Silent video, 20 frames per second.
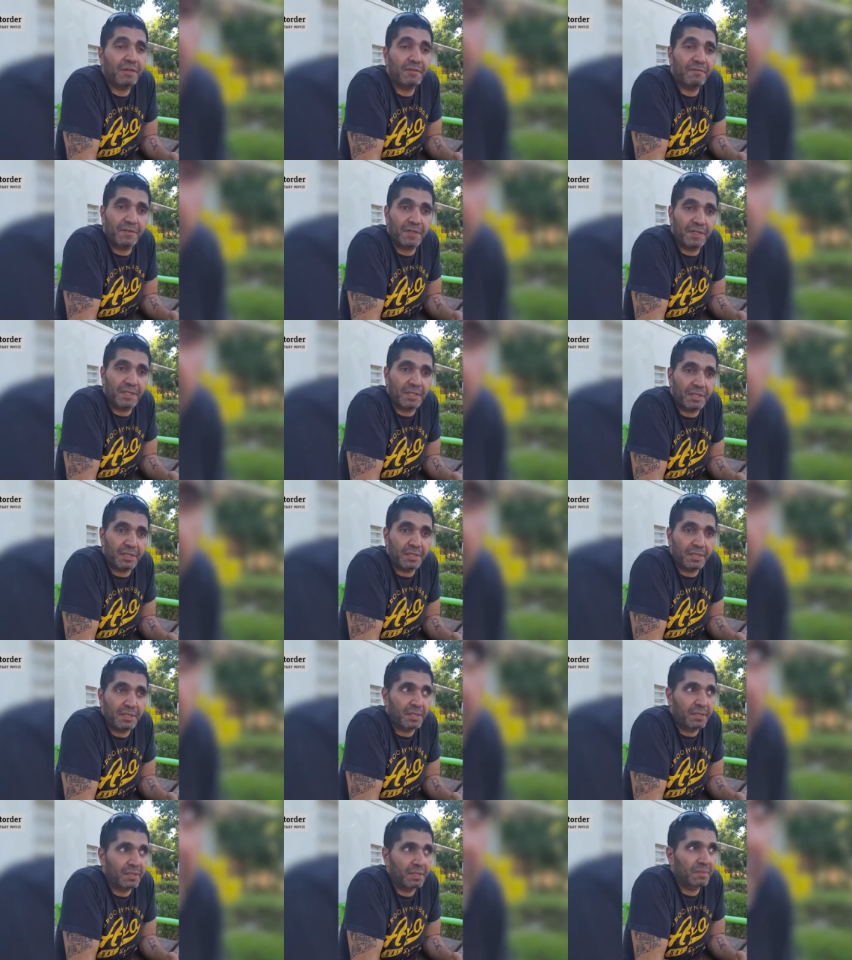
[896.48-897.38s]

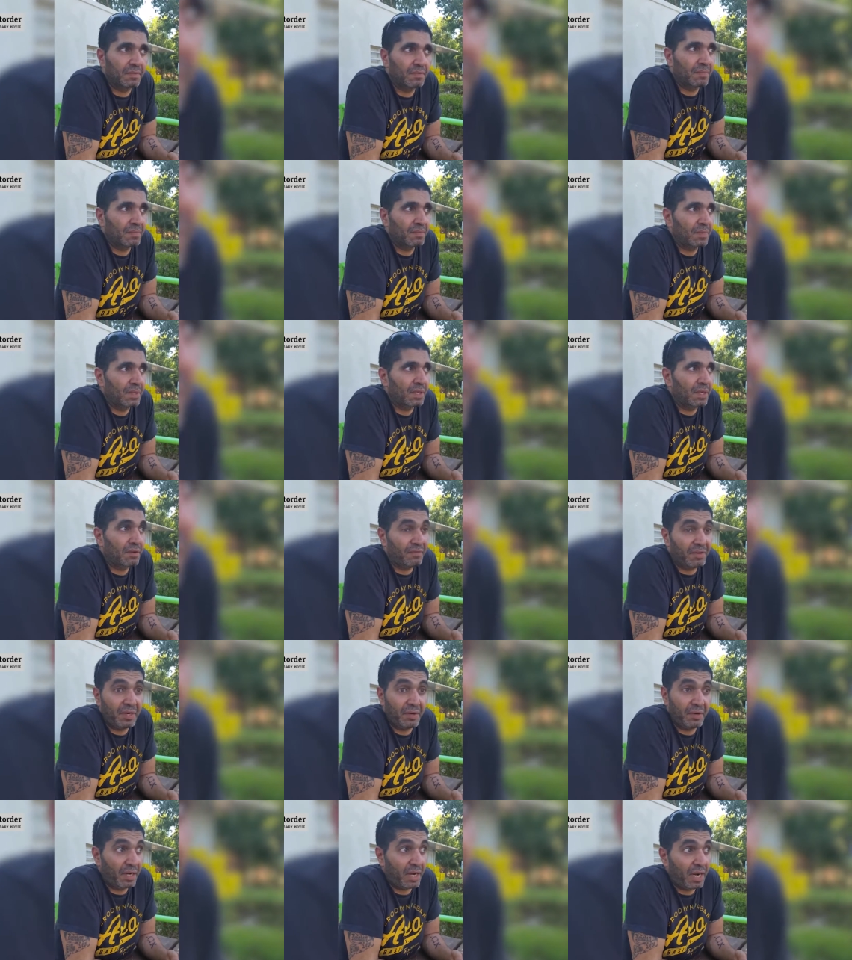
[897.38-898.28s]
officers in
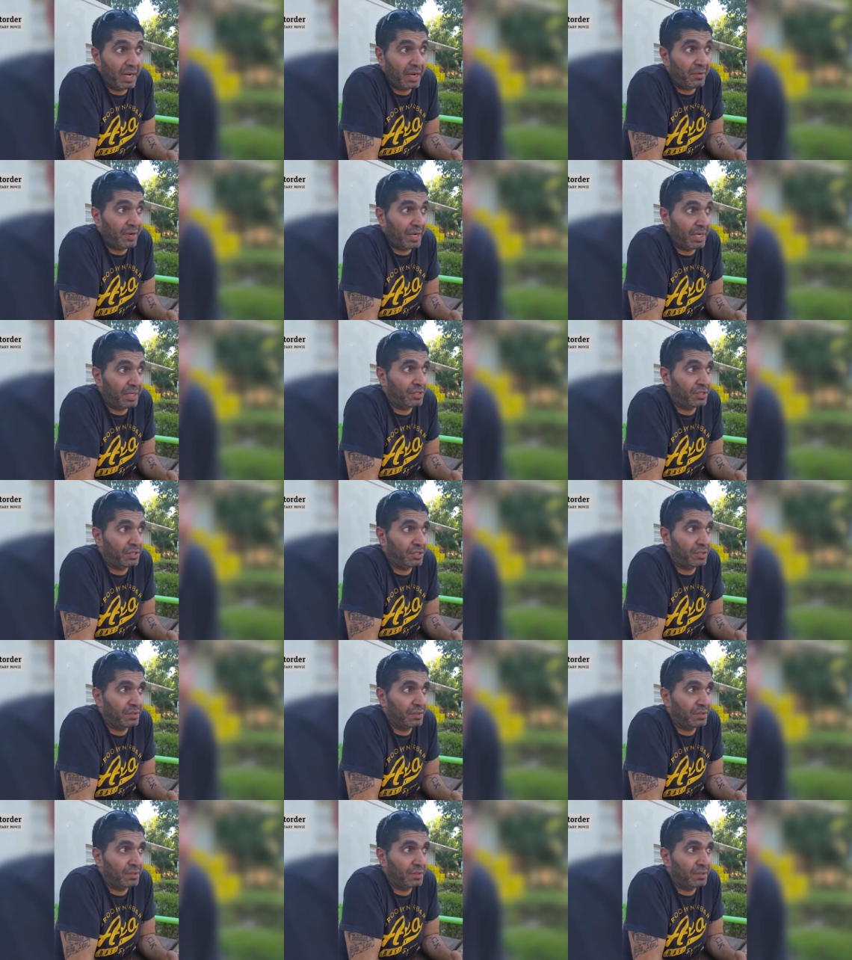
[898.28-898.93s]
very high range,